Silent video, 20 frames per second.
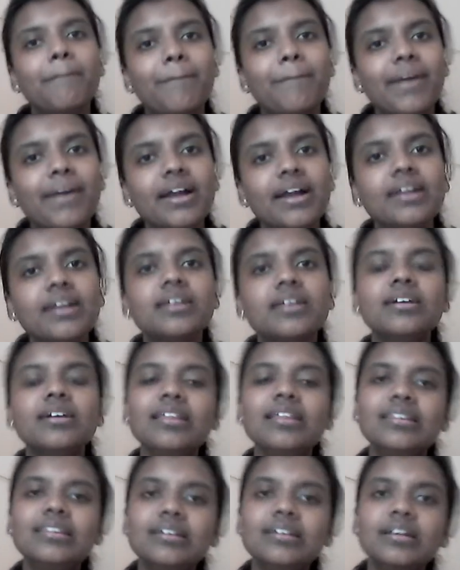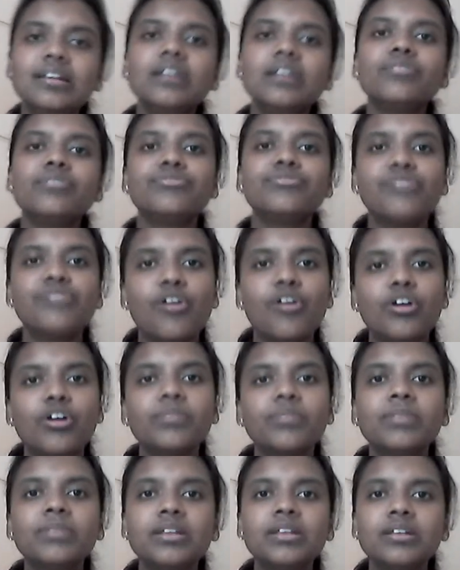but a little
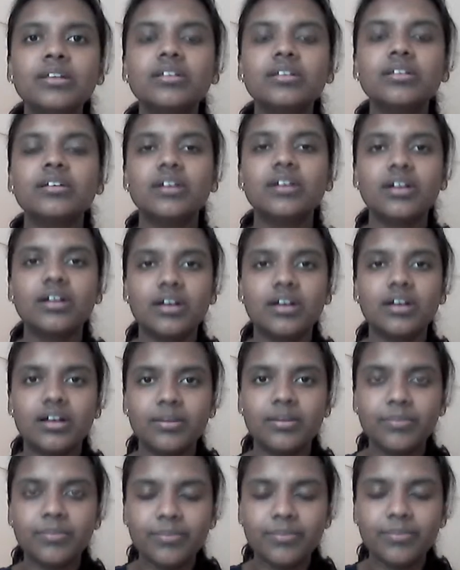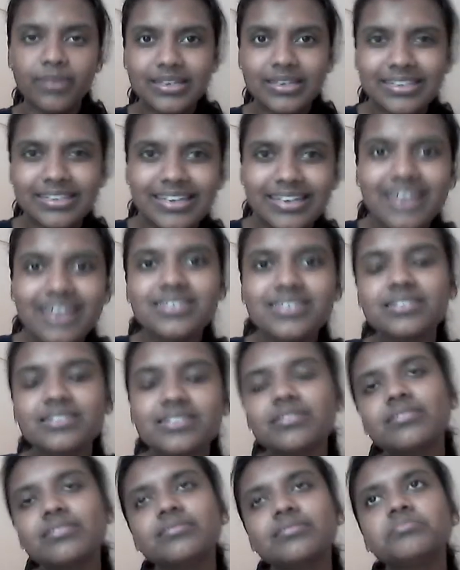formal, yet
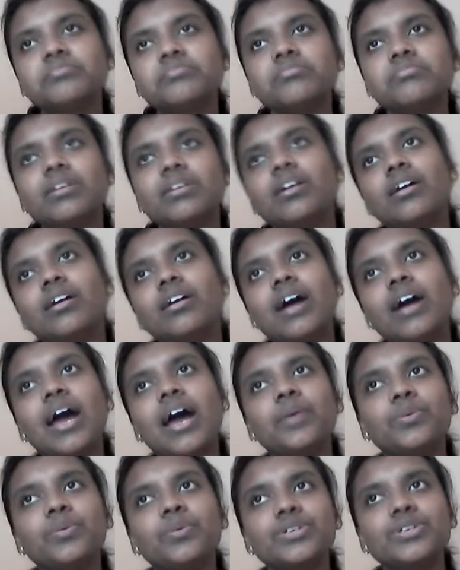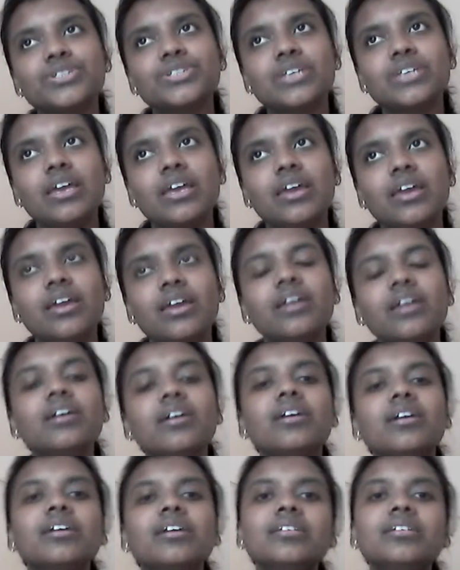I would
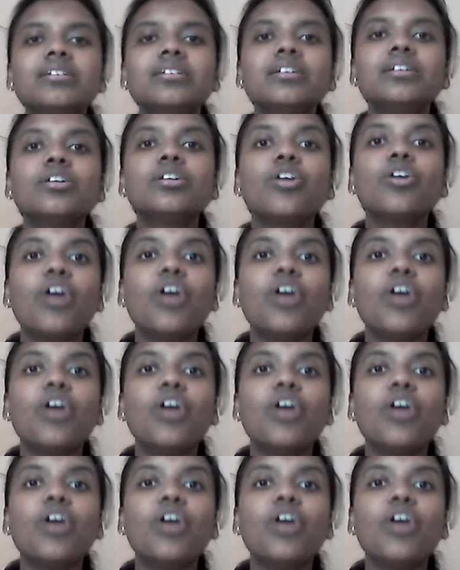say a little